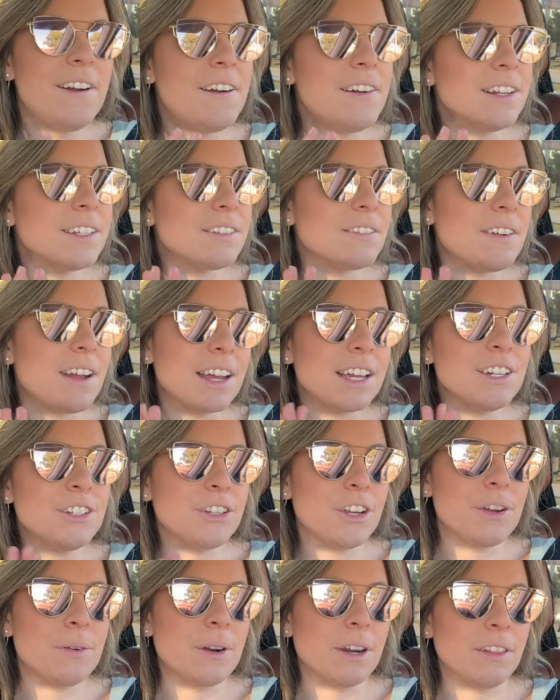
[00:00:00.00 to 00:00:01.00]
So I'm not going to
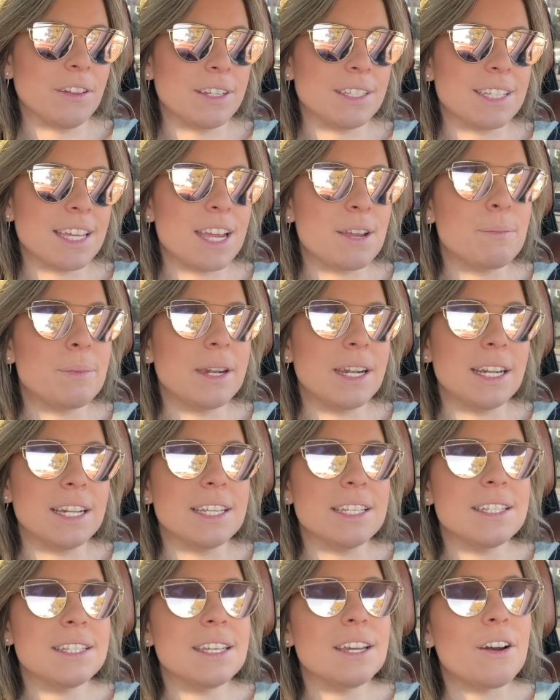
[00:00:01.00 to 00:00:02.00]
show you what it looks like, but it
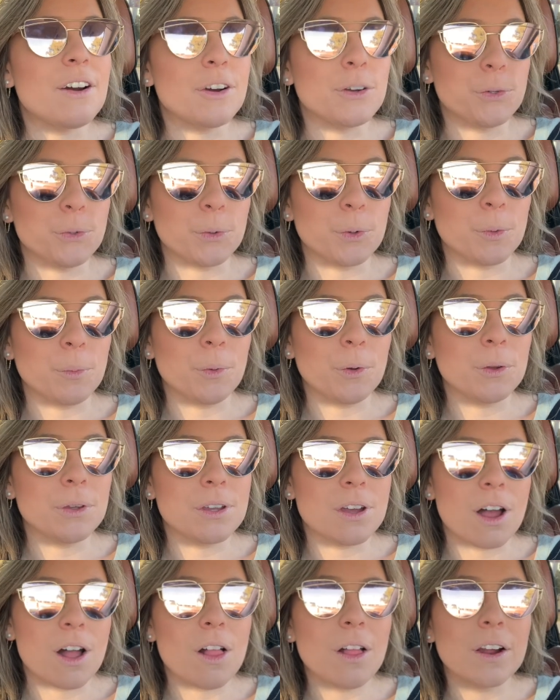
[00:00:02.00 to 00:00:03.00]
is adorable.
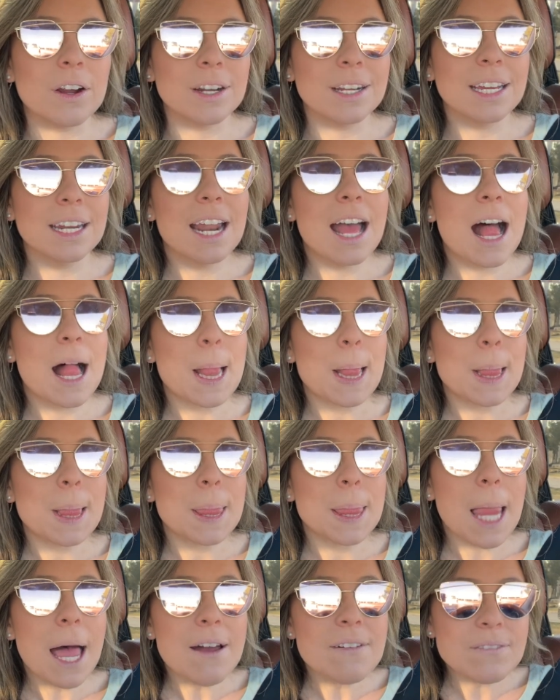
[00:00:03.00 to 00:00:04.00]
Y'all are going to
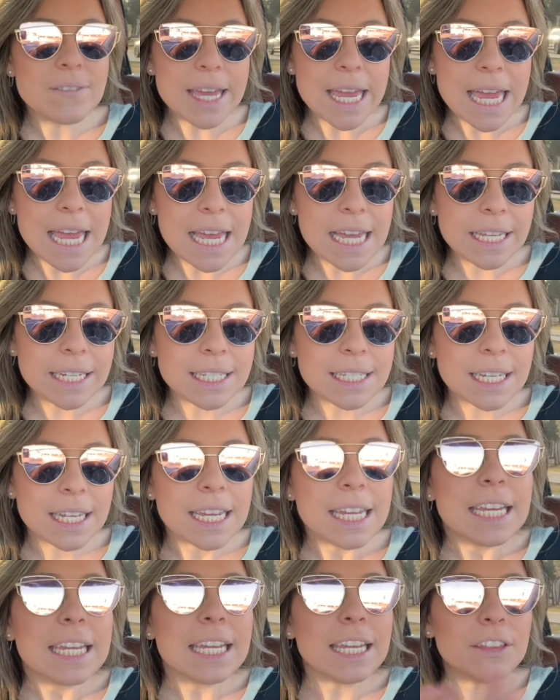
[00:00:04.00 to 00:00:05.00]
love it.
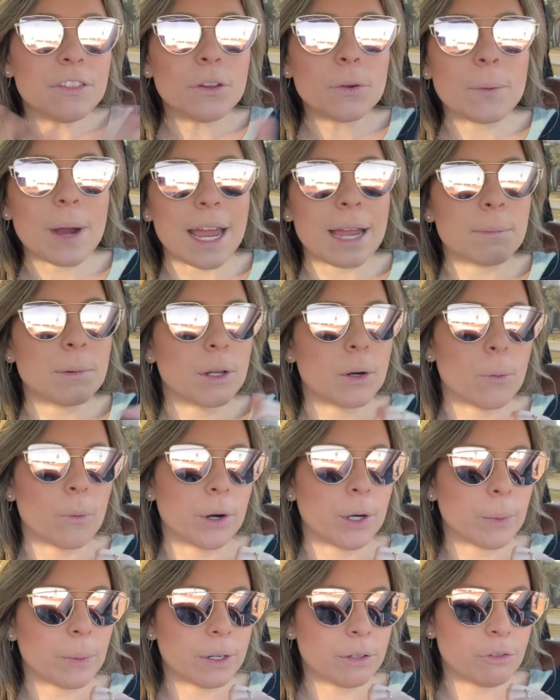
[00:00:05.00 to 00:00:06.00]
Either way, I'm going to
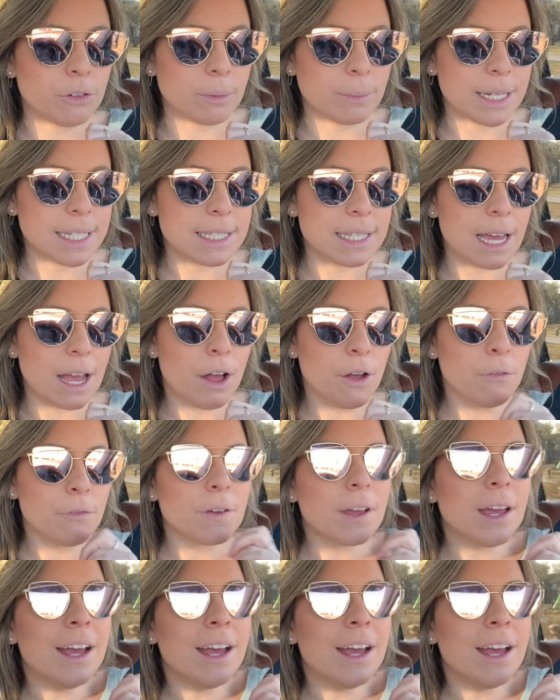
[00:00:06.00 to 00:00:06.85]
order one for myself.